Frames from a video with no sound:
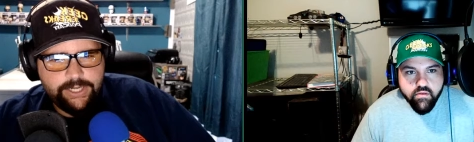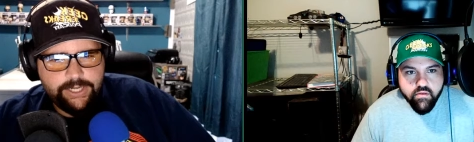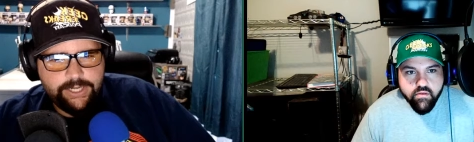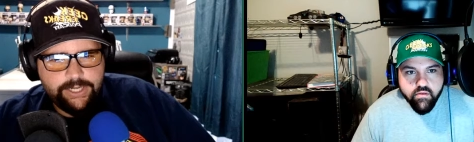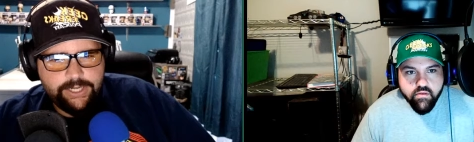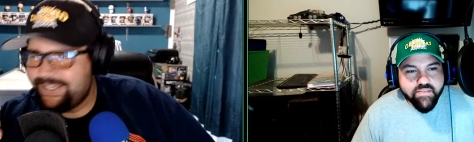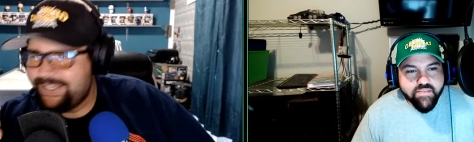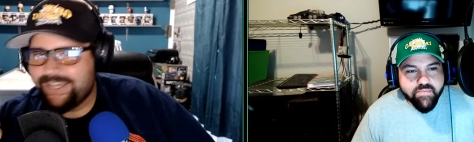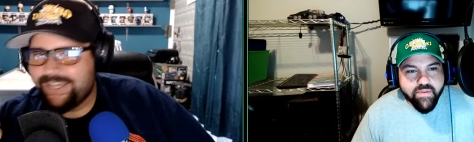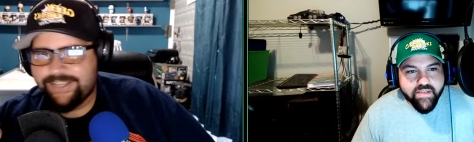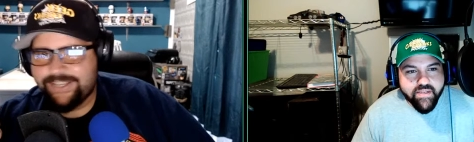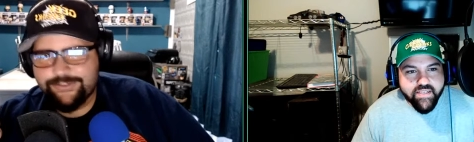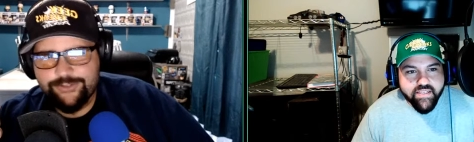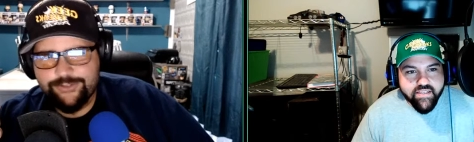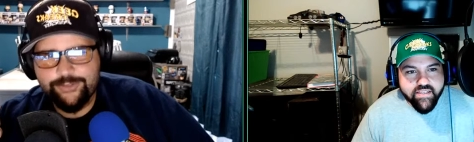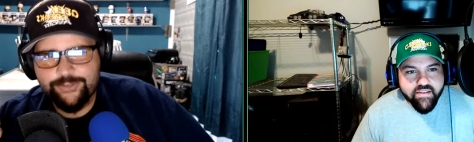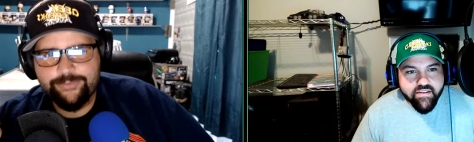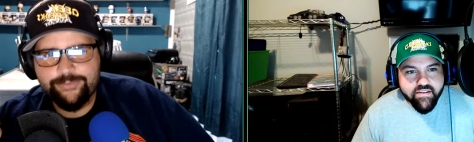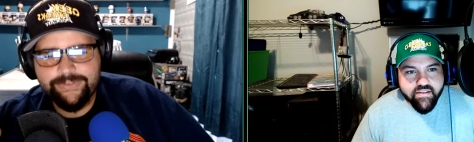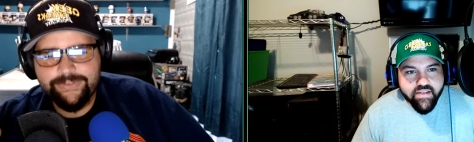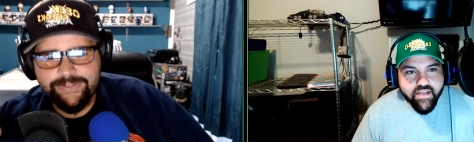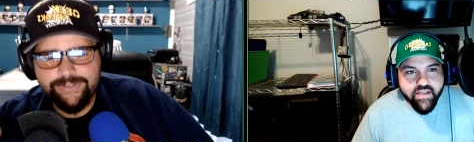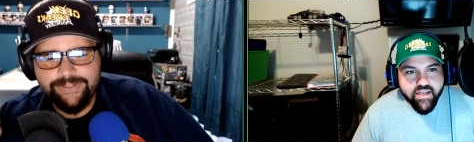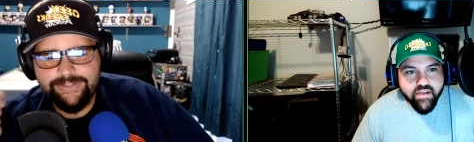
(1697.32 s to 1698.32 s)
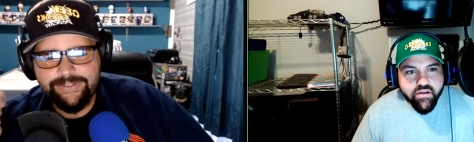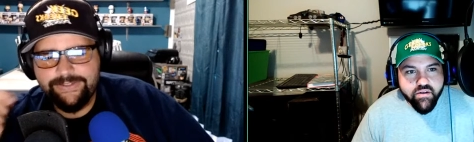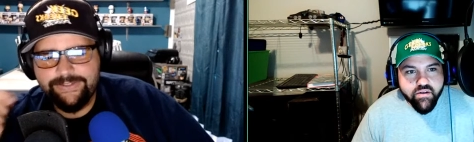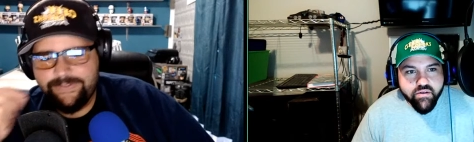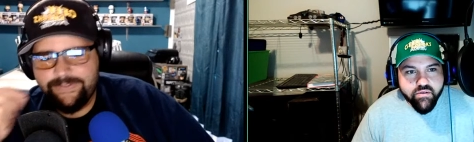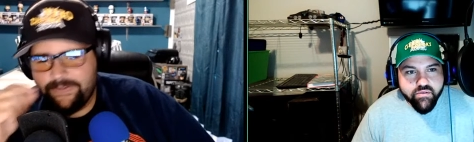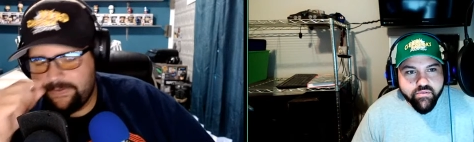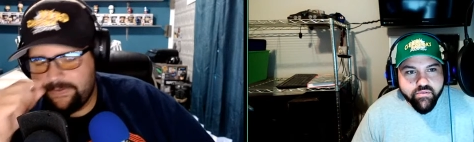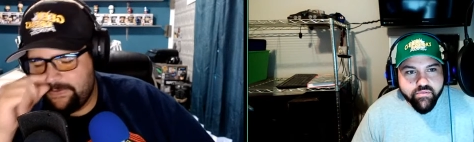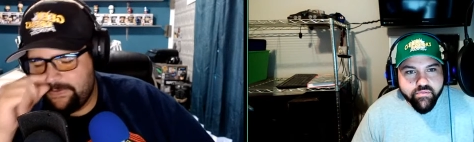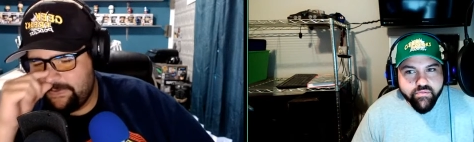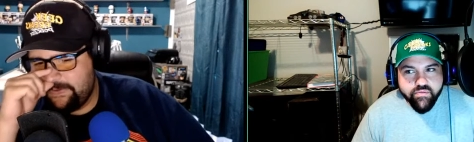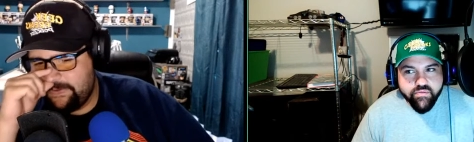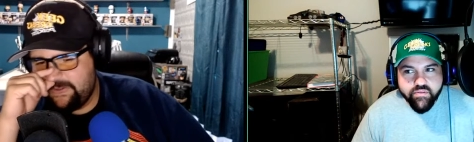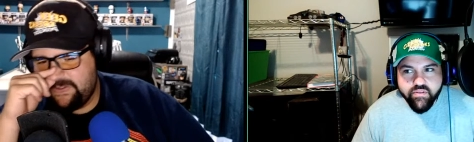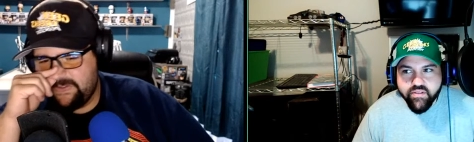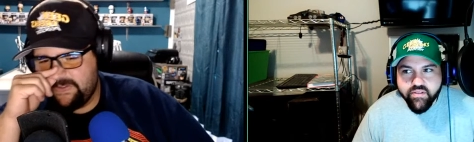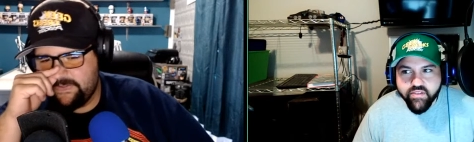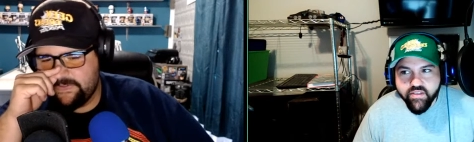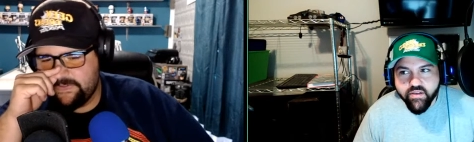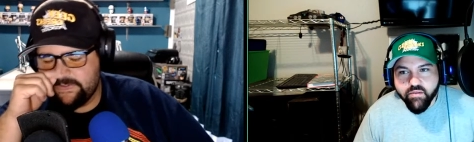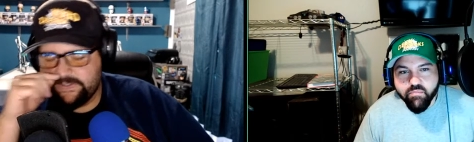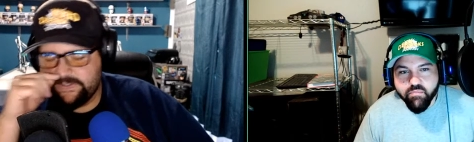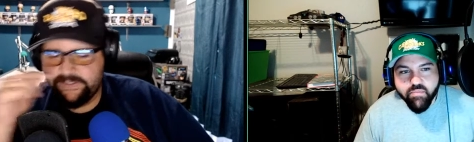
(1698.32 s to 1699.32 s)
Speaker 1: Depending yeah, on how the
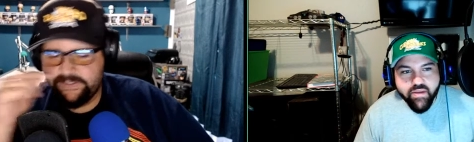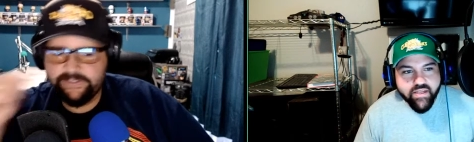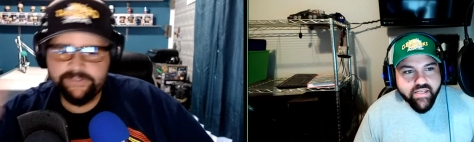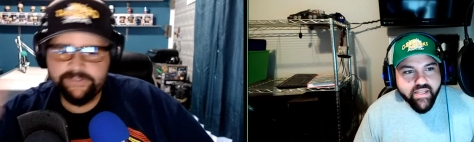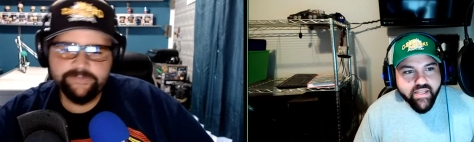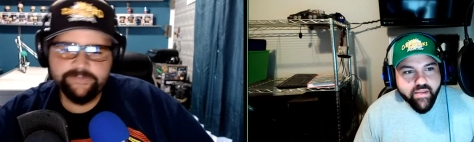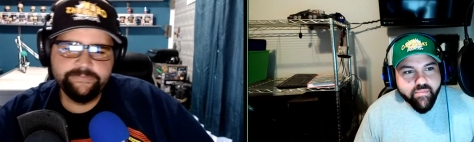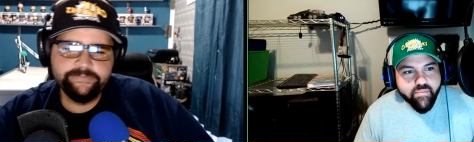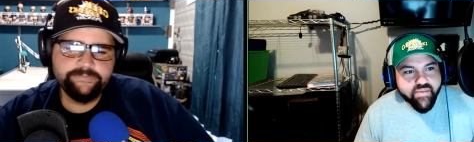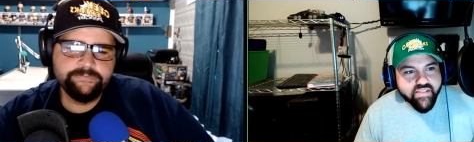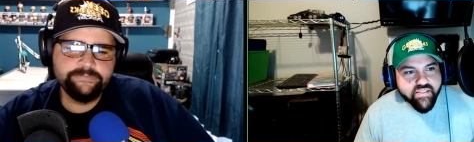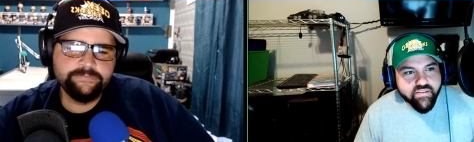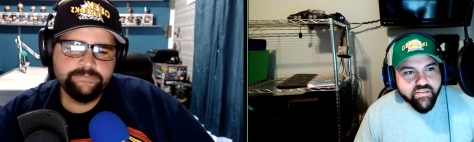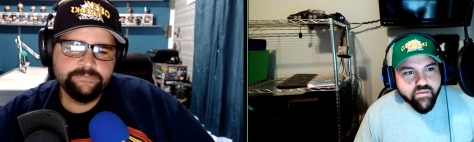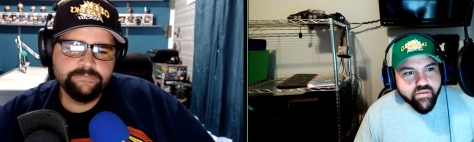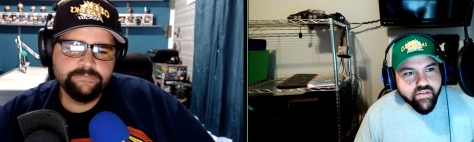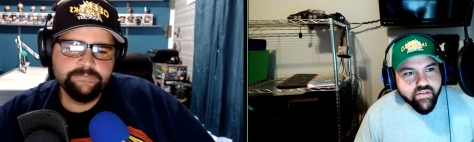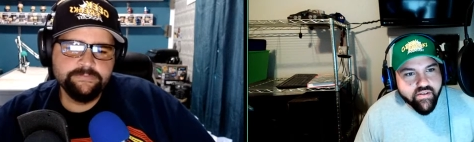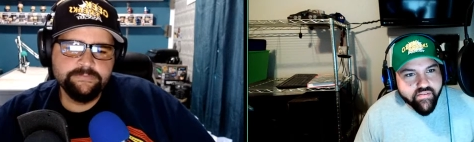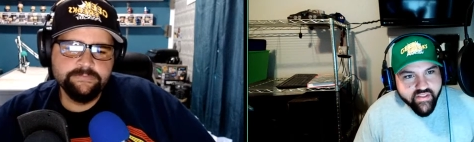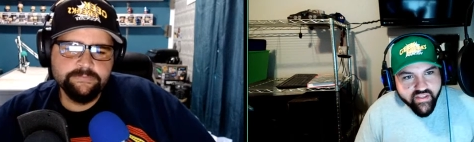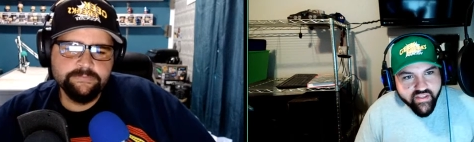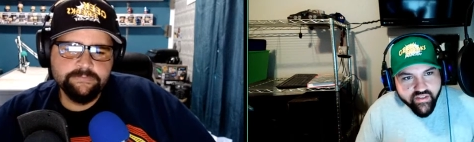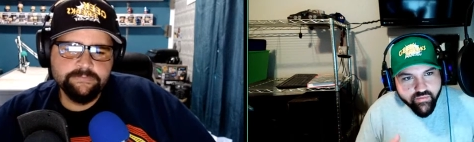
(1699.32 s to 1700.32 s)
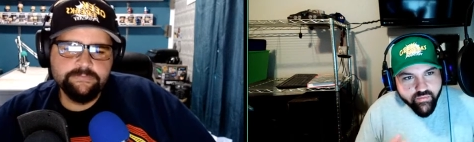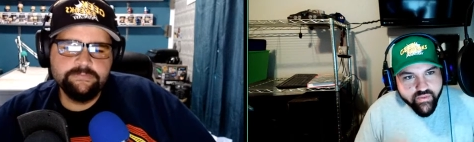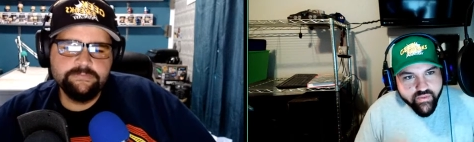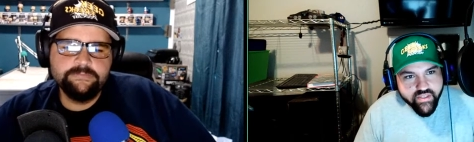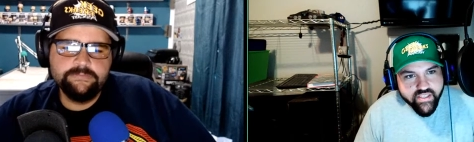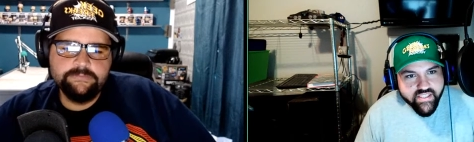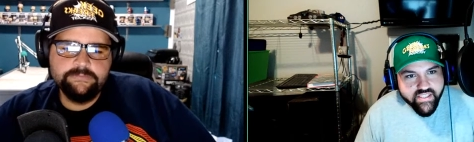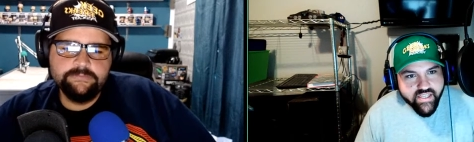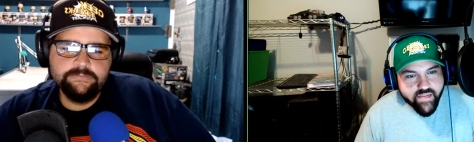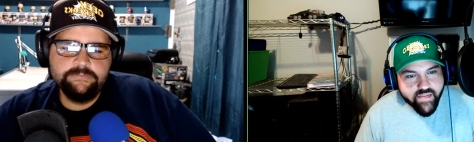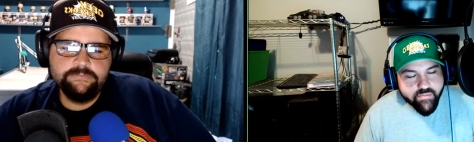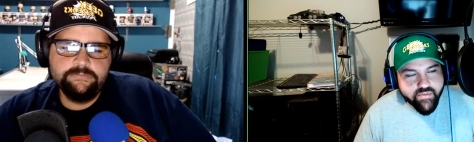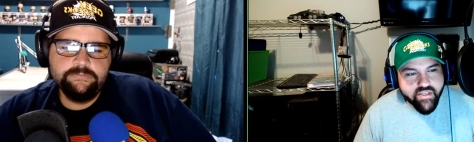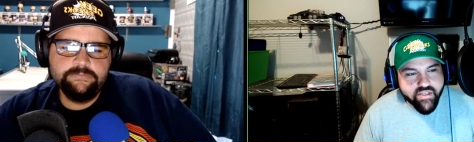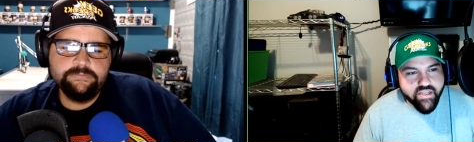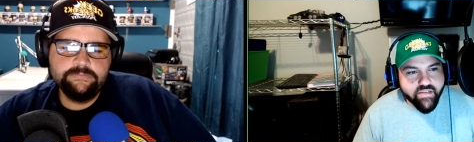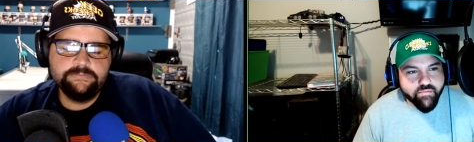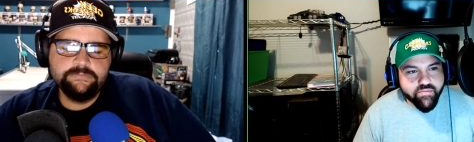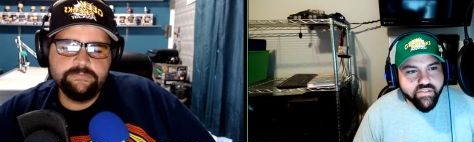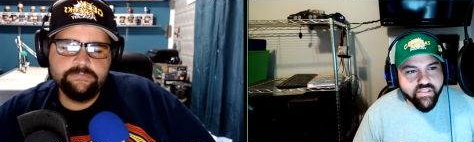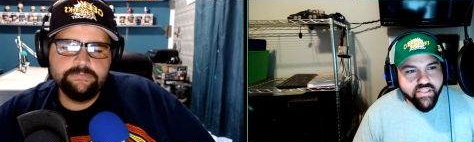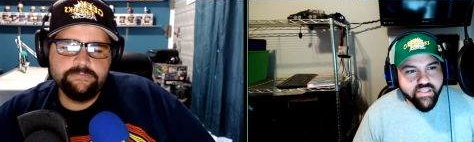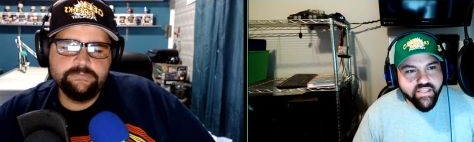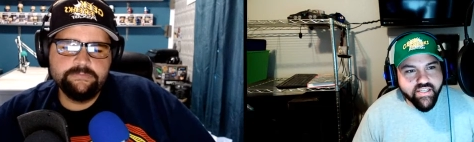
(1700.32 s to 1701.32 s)
you know pandemic's going and everything, when this time
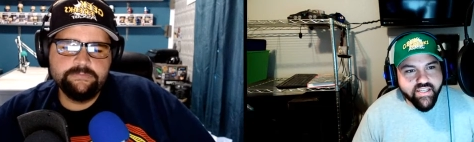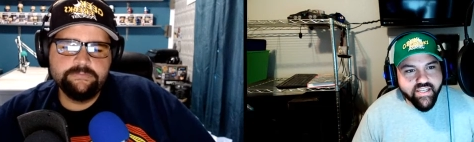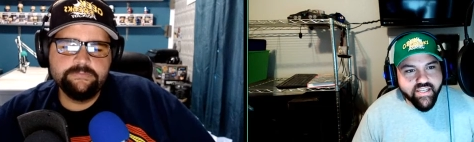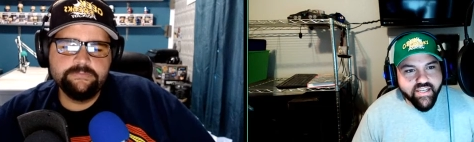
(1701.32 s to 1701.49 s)
comes,